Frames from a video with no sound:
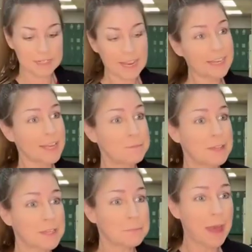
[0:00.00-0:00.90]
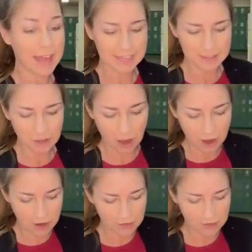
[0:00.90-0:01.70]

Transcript: My dad gave me this bag in the car.